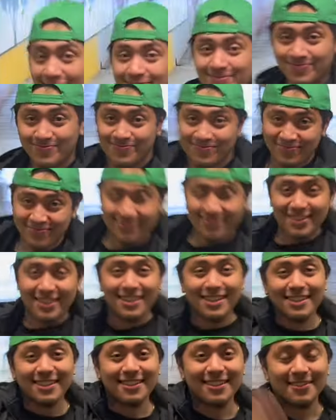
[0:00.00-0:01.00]
for him this
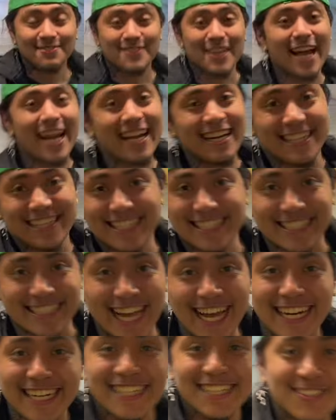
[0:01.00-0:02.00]
year. Let's hey, get it. Let's
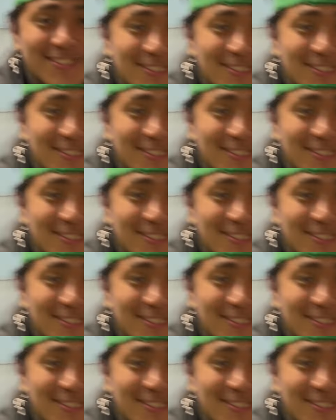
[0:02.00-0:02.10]
get it, come